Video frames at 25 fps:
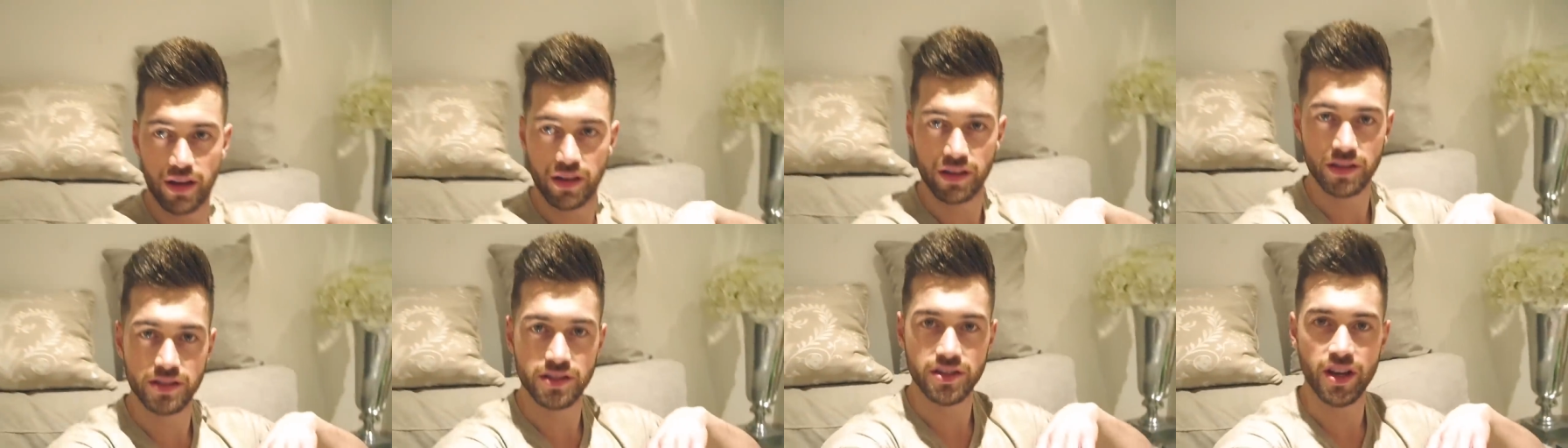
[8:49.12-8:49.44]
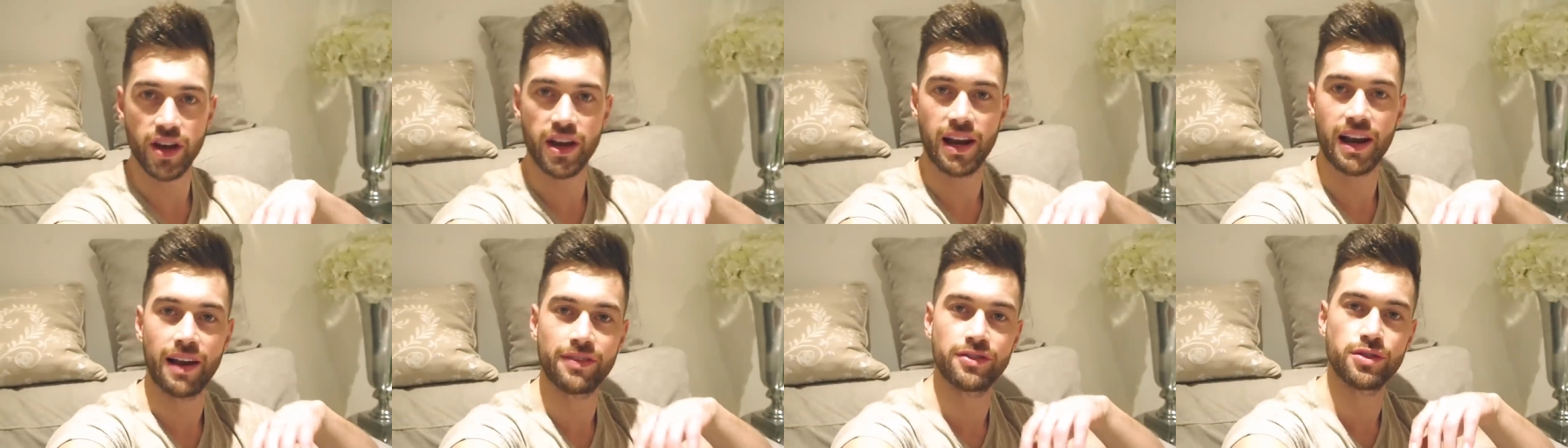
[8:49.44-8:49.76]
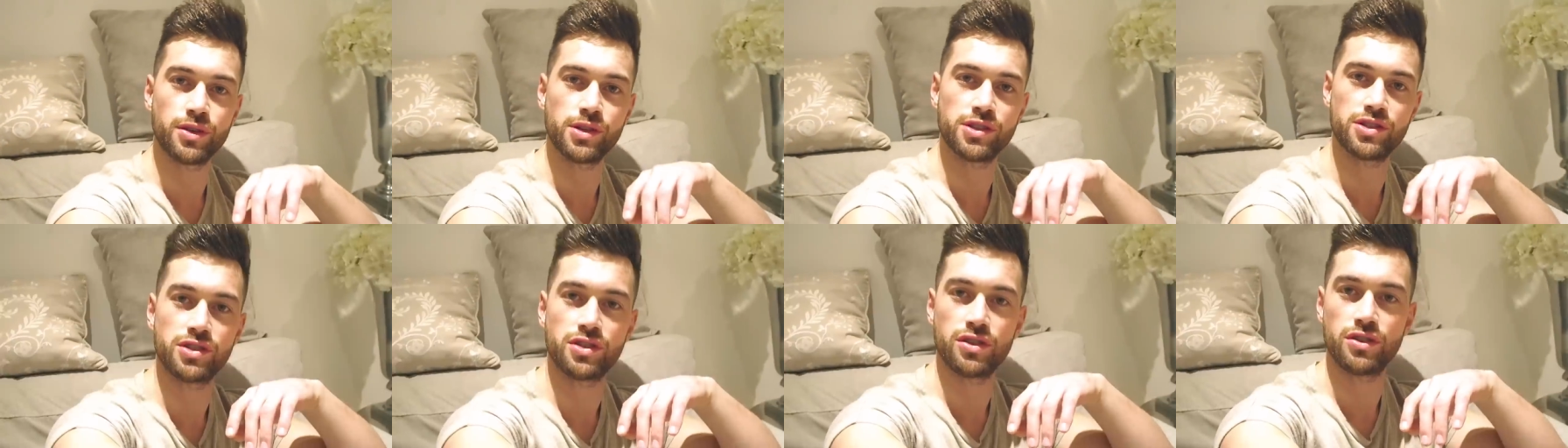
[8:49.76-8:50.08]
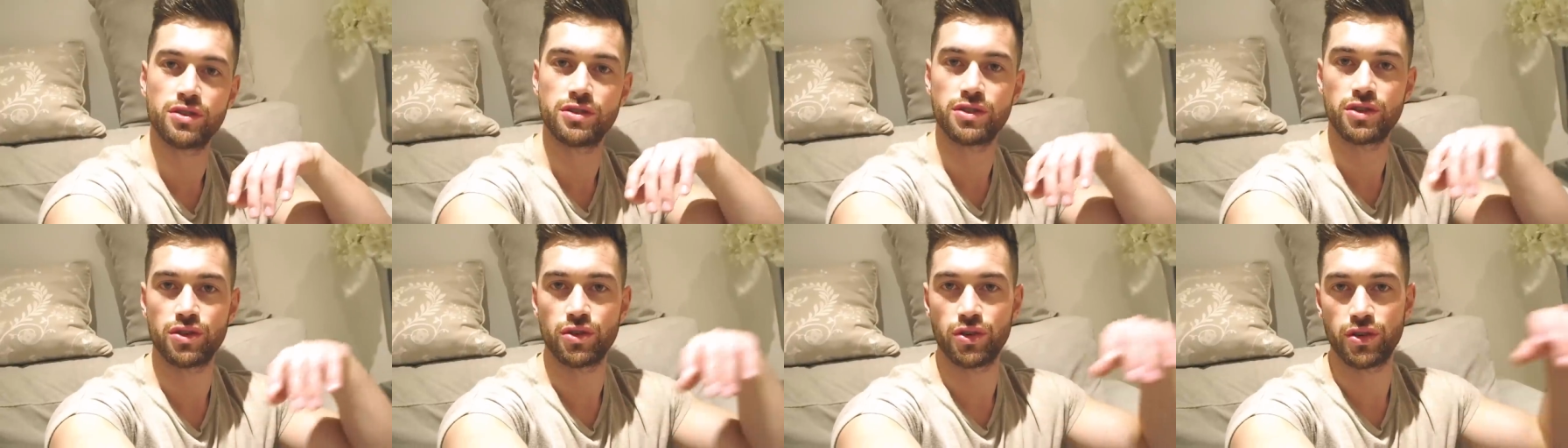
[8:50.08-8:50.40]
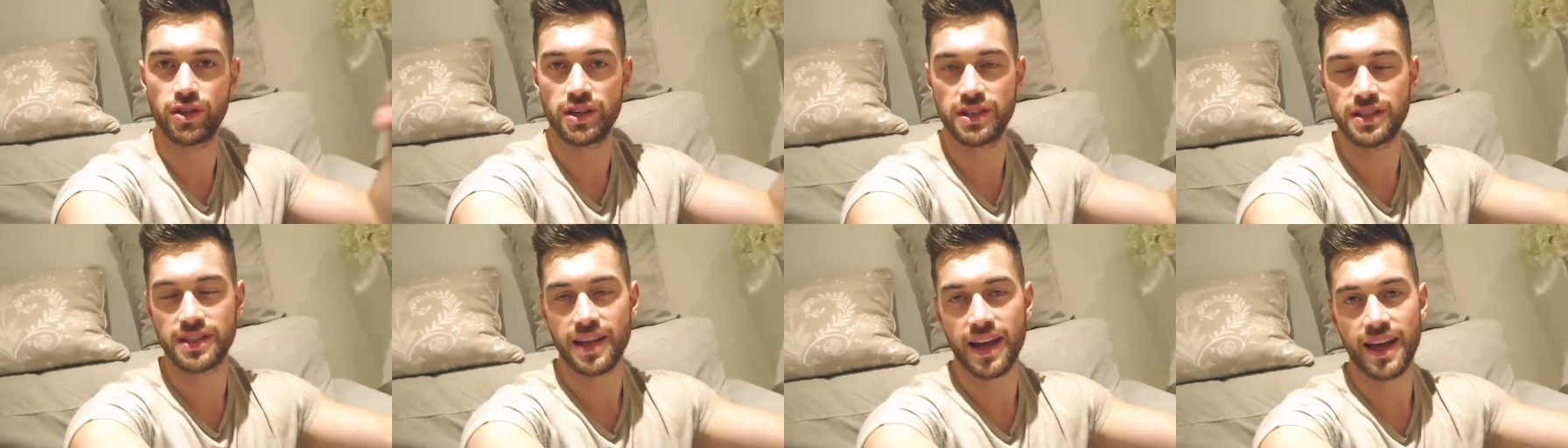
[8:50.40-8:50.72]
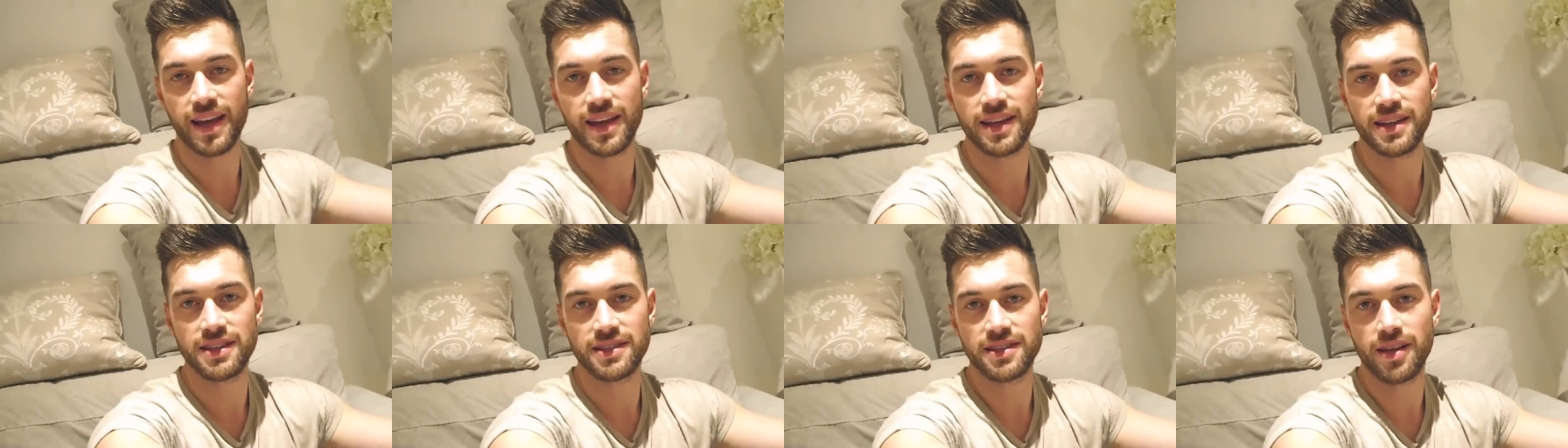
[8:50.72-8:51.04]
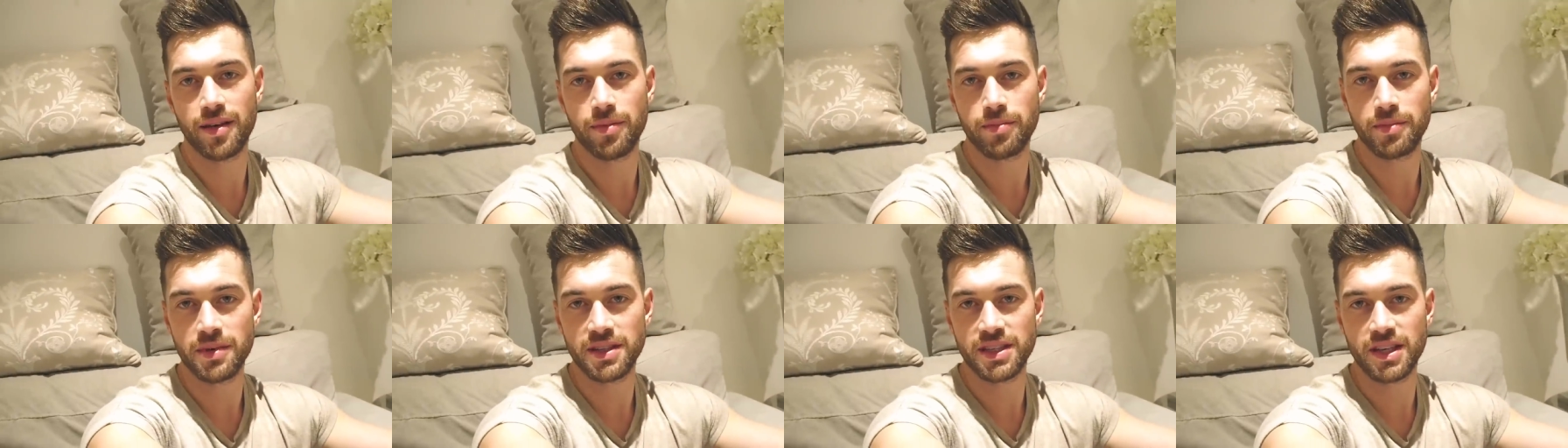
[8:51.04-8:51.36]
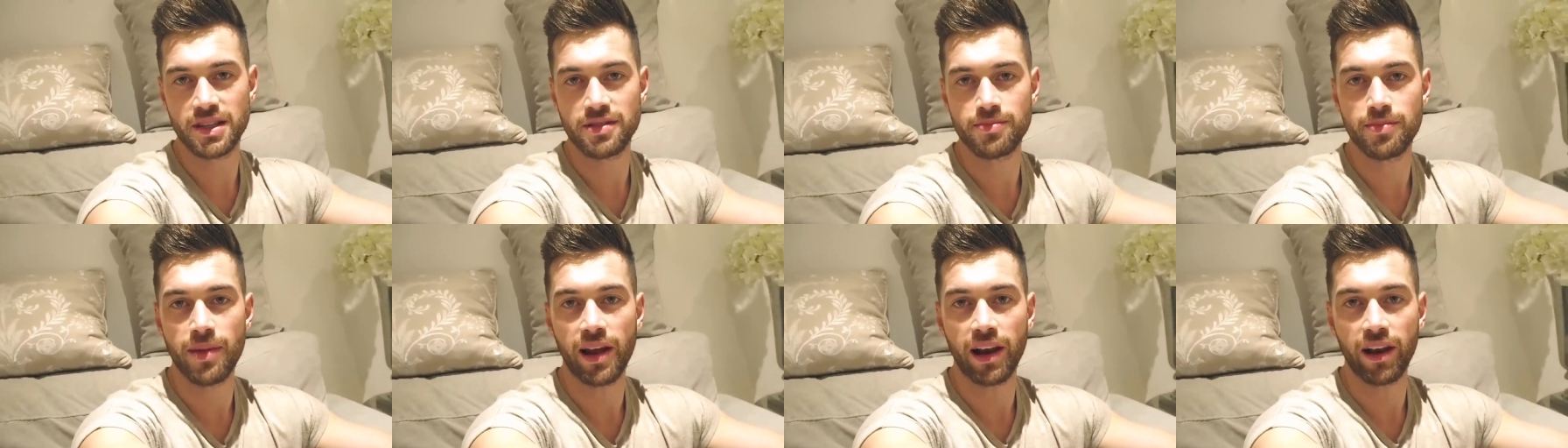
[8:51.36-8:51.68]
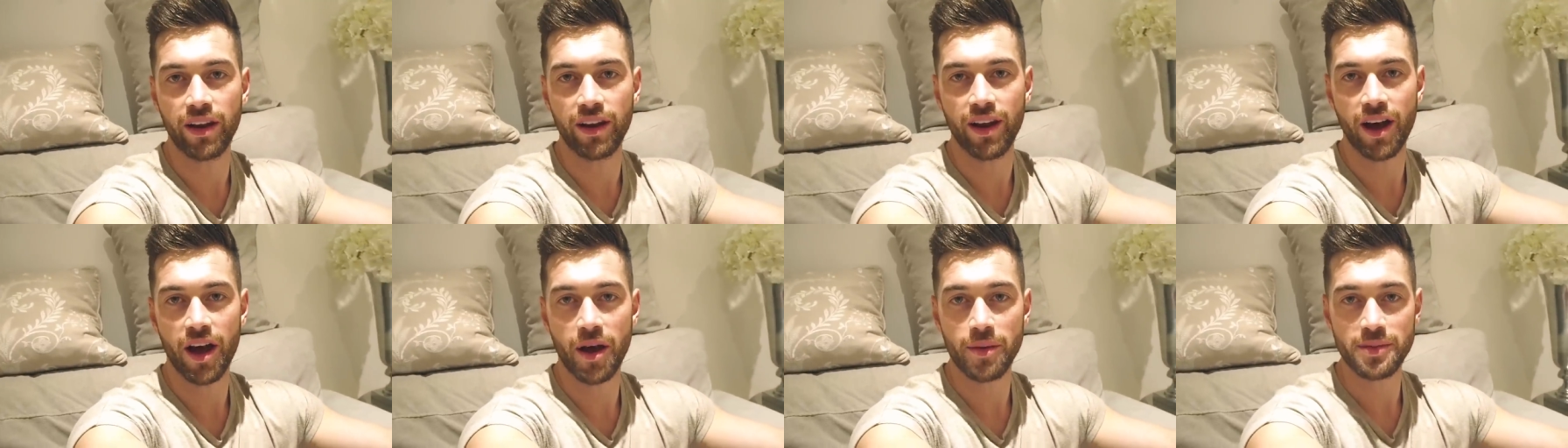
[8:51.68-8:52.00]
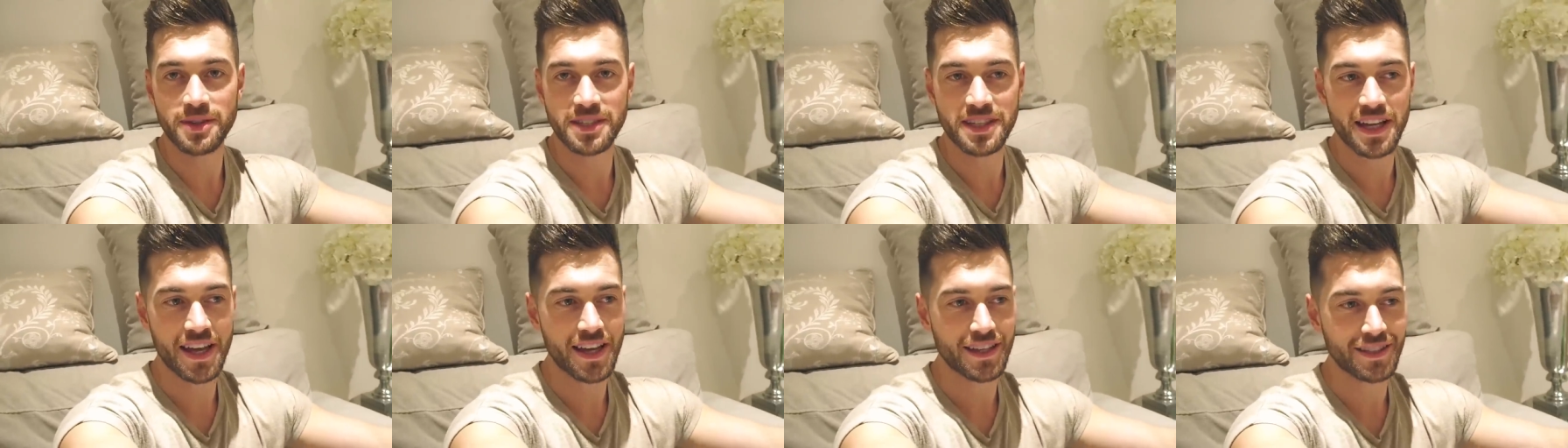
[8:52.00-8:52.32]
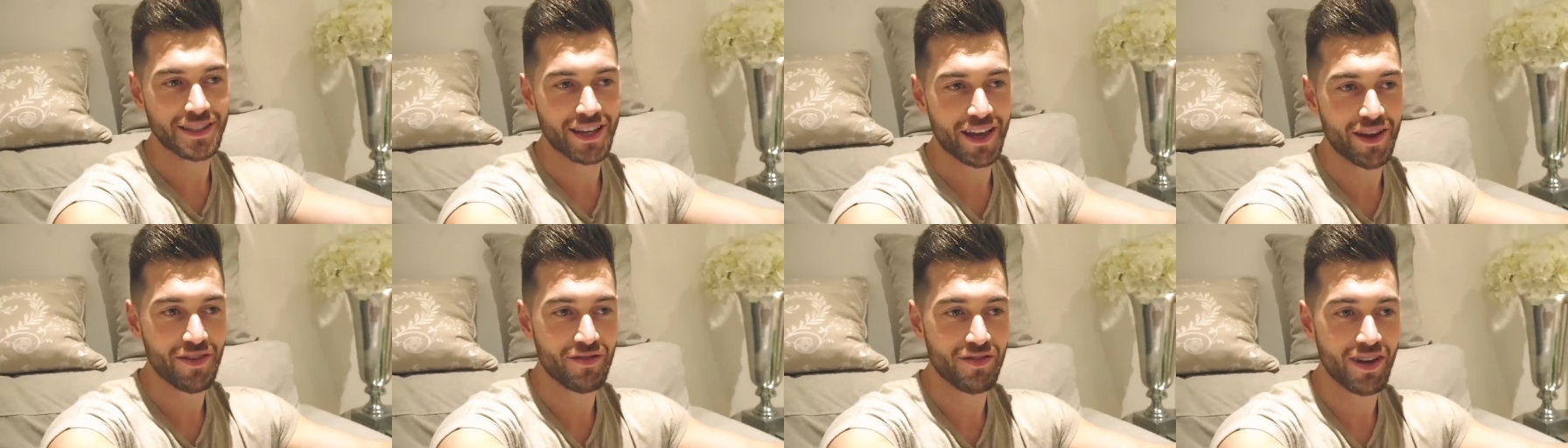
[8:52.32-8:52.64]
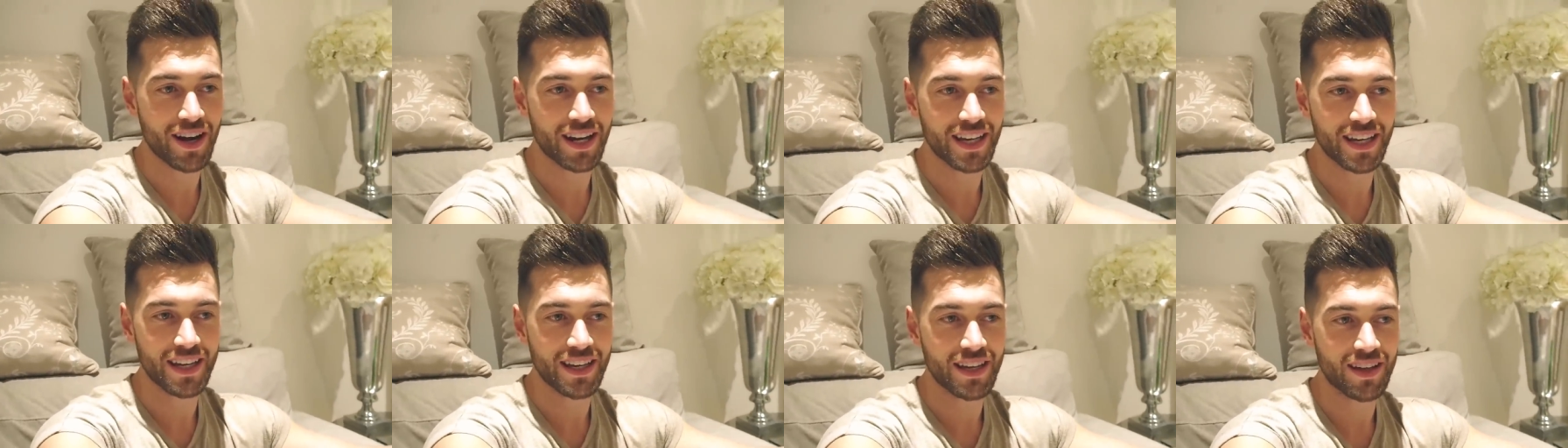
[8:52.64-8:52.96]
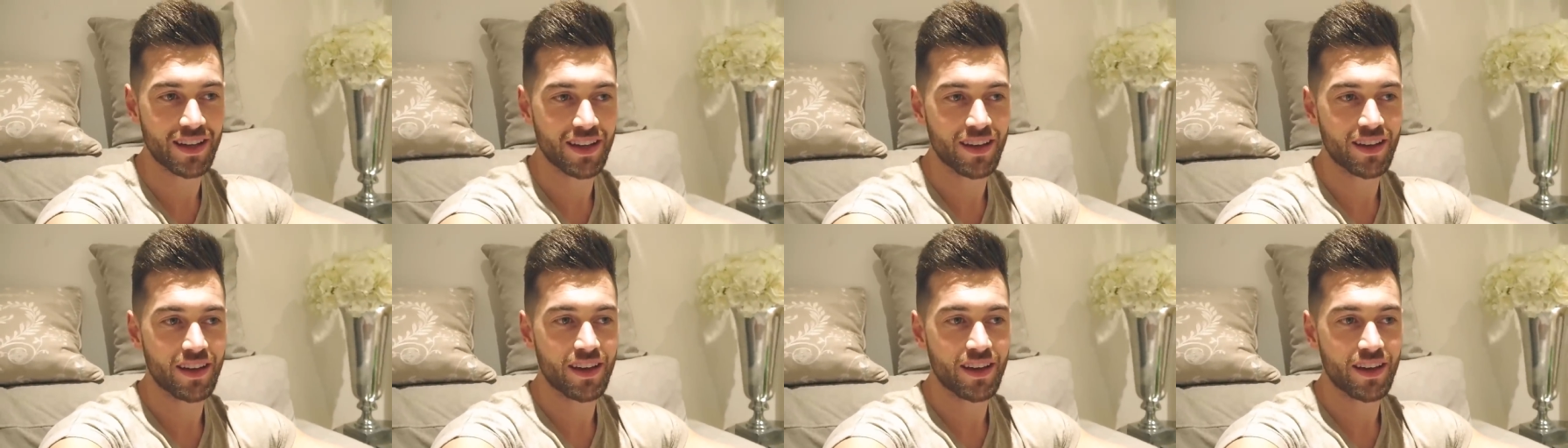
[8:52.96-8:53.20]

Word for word: So you'll have to excuse the noise. That is Mrs. Millen upstairs getting ready.